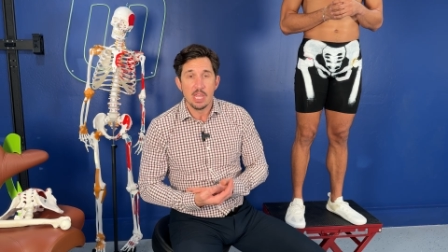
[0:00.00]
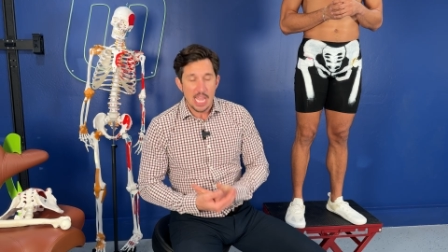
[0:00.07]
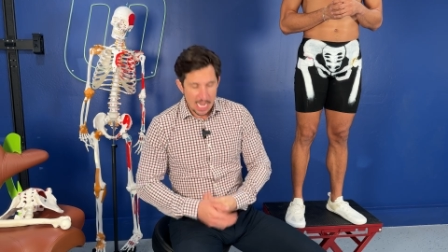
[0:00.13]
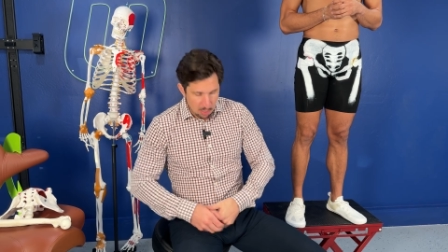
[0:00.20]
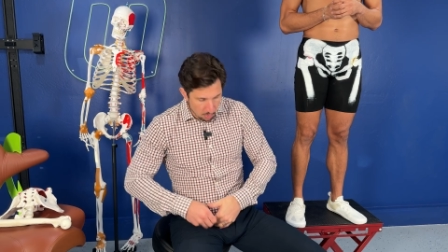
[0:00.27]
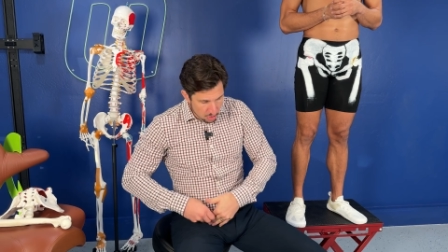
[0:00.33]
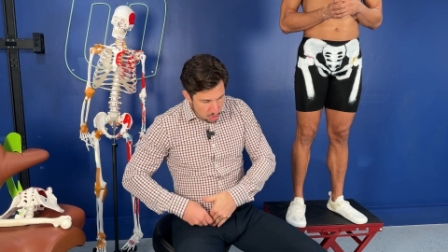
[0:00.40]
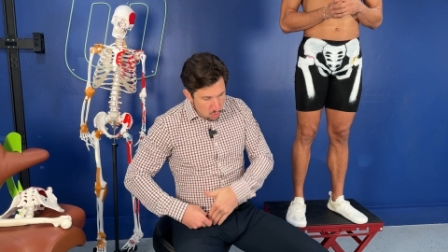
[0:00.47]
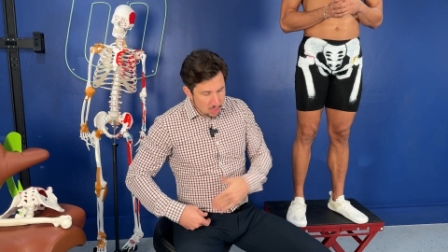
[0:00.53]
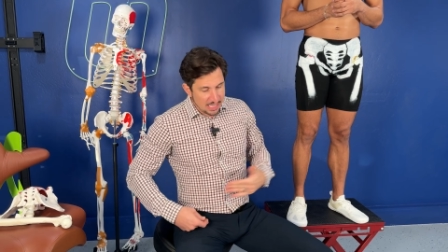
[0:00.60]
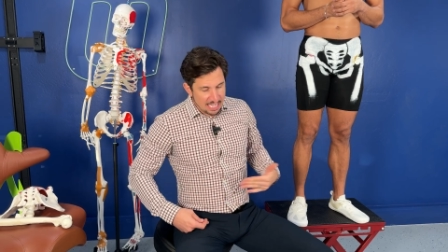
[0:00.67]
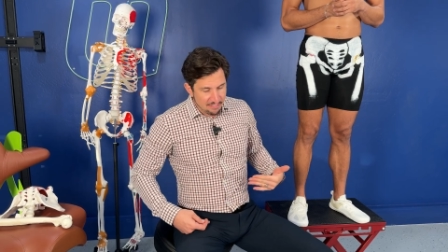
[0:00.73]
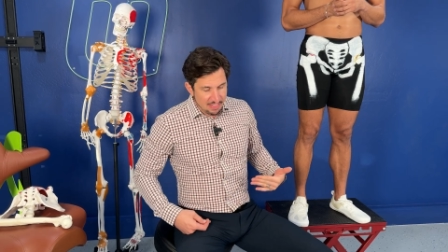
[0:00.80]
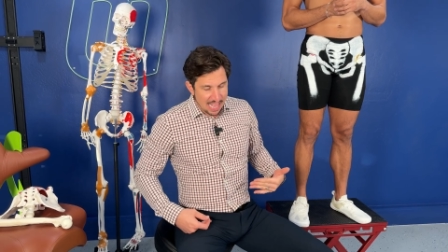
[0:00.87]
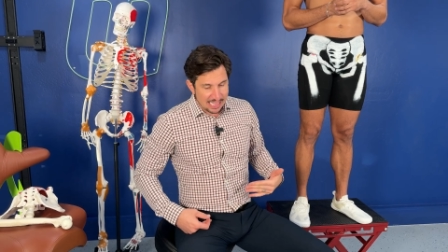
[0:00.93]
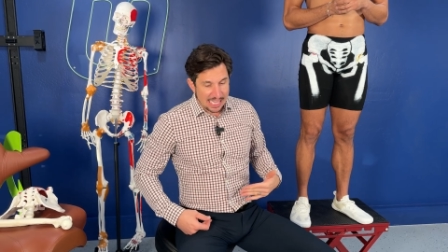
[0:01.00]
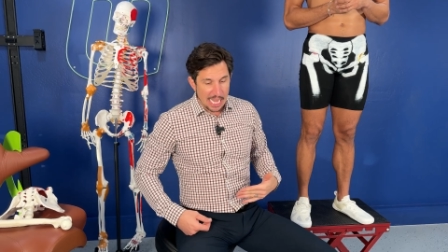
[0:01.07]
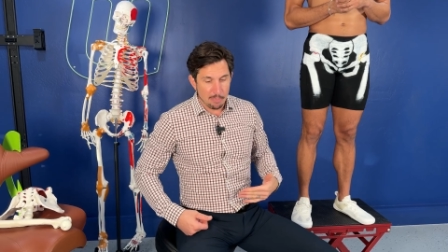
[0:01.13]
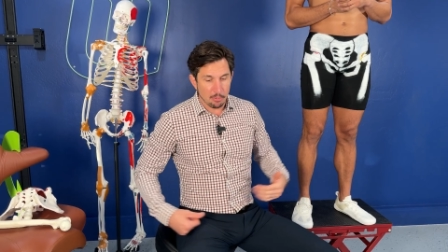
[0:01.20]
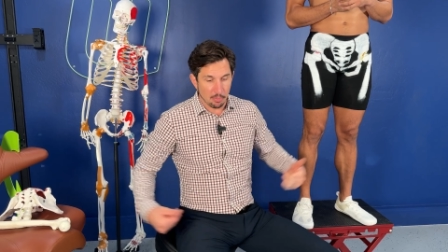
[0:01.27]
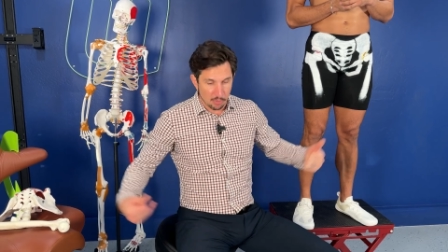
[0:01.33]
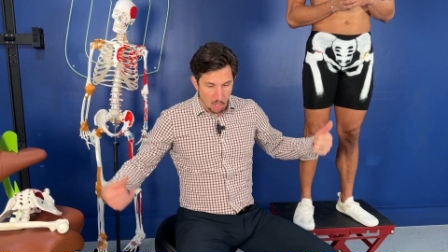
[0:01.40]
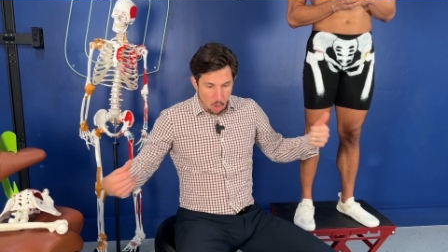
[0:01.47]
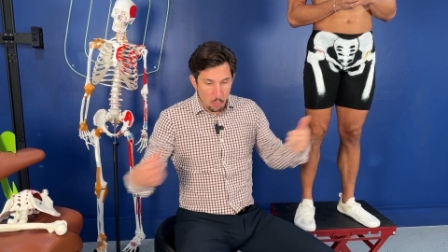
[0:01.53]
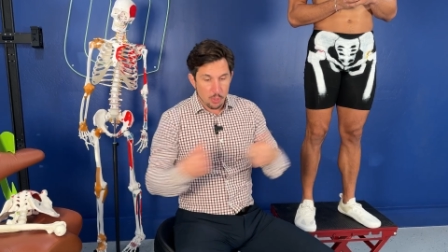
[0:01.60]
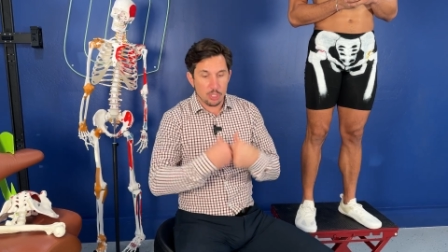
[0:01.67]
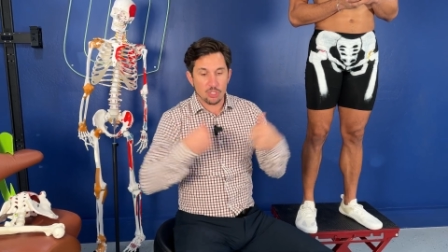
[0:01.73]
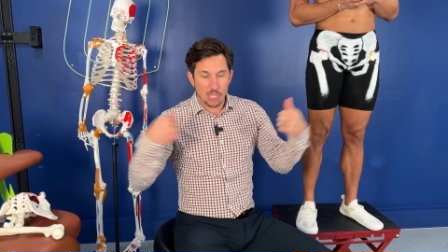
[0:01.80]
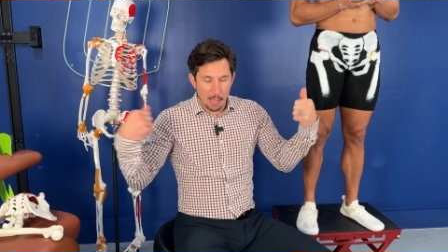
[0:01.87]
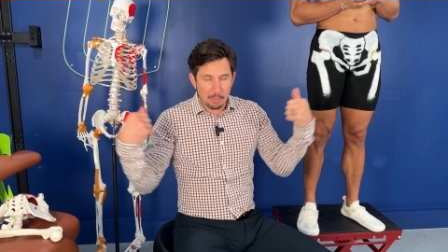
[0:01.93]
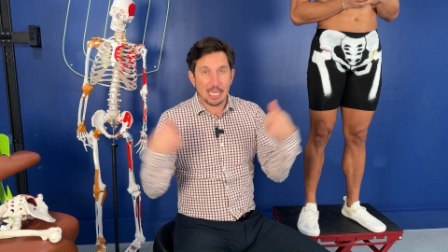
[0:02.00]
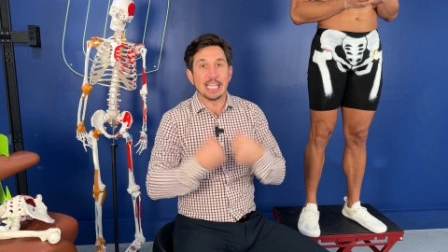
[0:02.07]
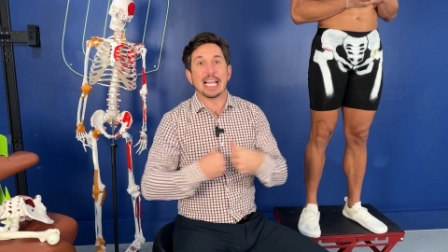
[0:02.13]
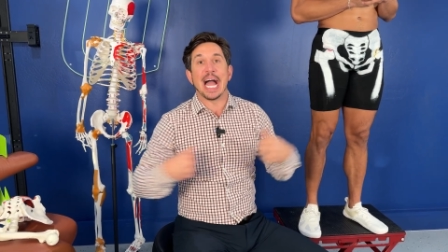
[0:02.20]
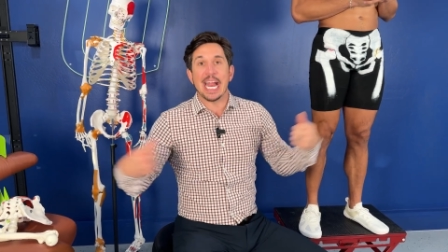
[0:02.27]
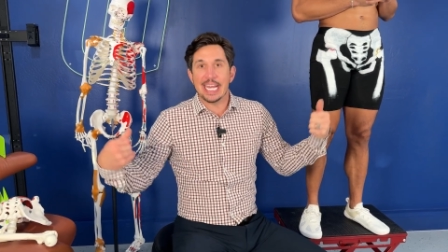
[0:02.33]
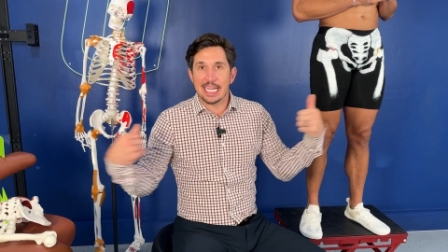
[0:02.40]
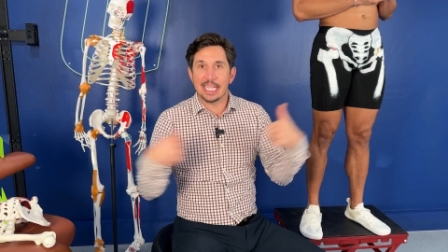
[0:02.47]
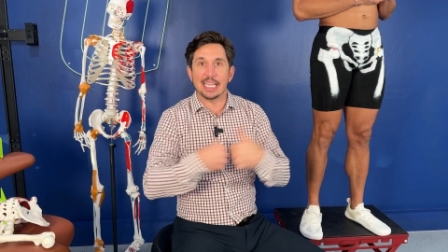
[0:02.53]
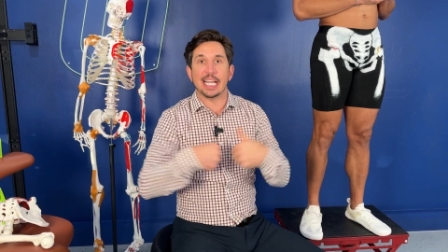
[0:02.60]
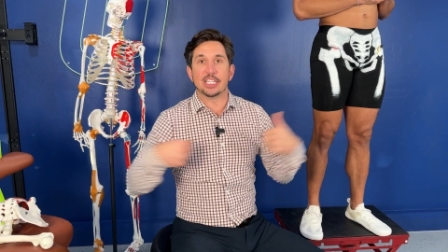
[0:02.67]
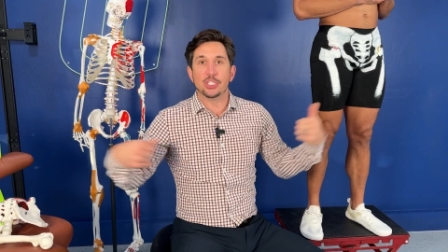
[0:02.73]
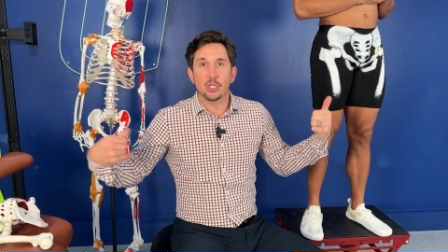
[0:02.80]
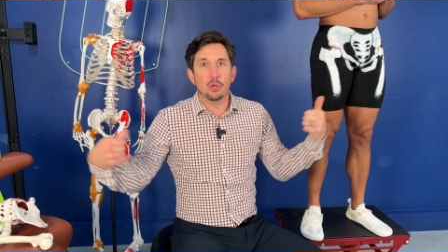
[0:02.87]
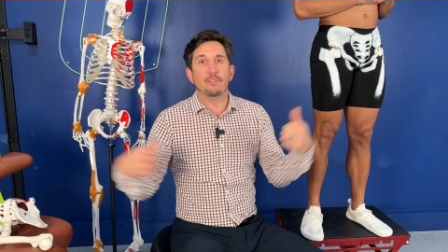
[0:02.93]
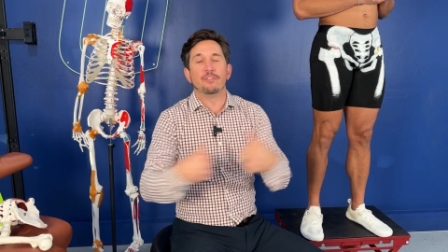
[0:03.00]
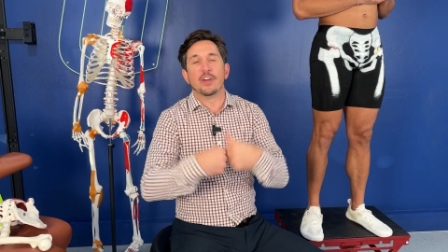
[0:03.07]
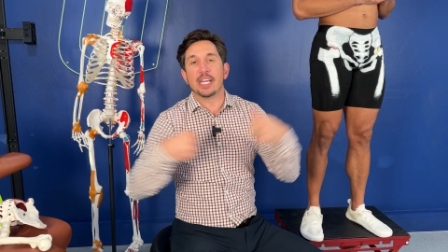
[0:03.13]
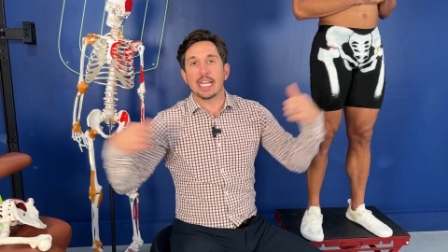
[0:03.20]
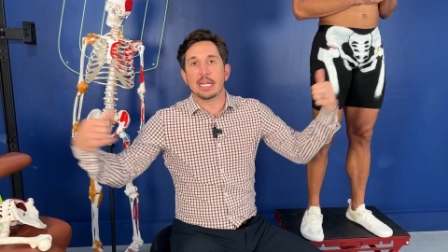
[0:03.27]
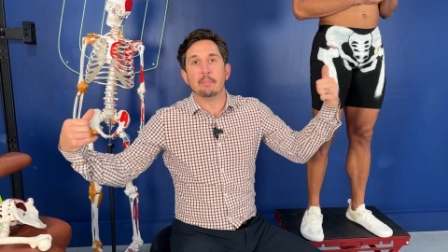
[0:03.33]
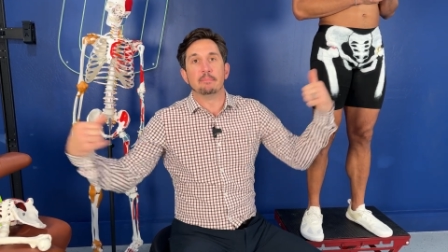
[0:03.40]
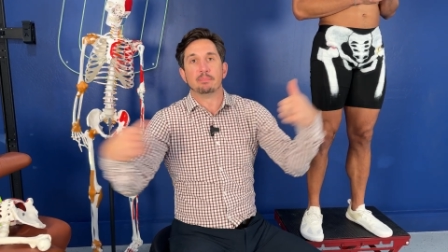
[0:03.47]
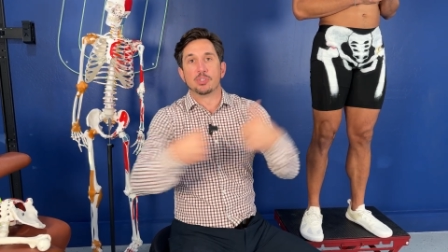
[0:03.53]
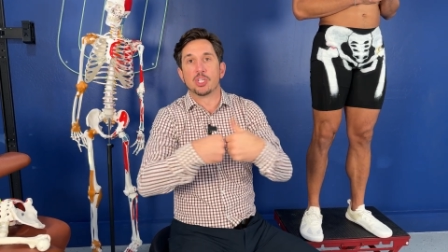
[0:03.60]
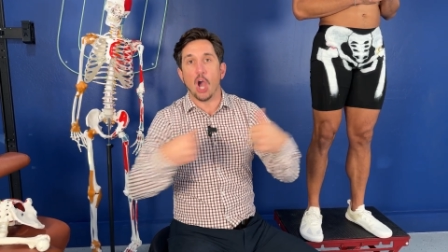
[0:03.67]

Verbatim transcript: And when you leave that labrum alone, when you stop colliding it like two freaking